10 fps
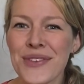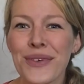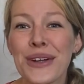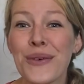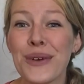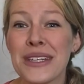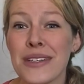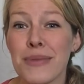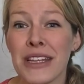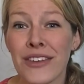we're going to
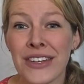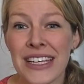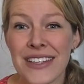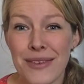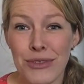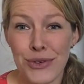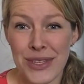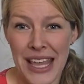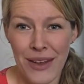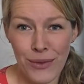be learning some new
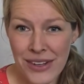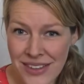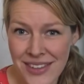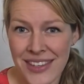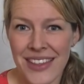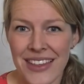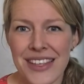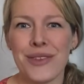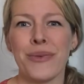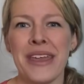sight words
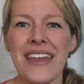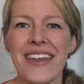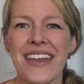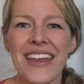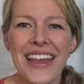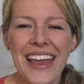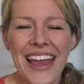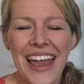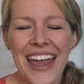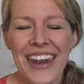this week.
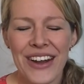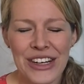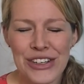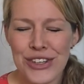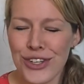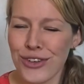And our two